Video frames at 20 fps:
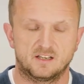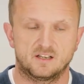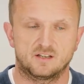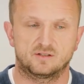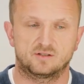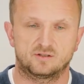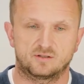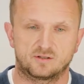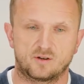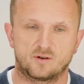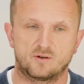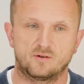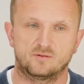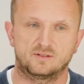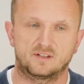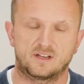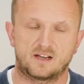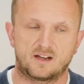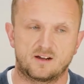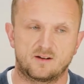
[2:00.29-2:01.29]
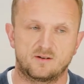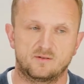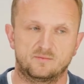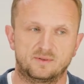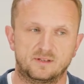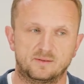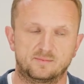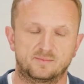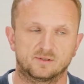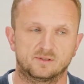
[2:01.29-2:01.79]
showed how
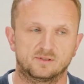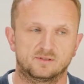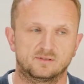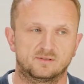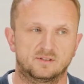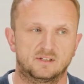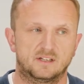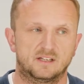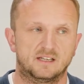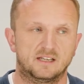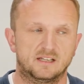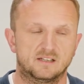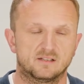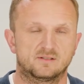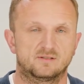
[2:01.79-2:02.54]
people in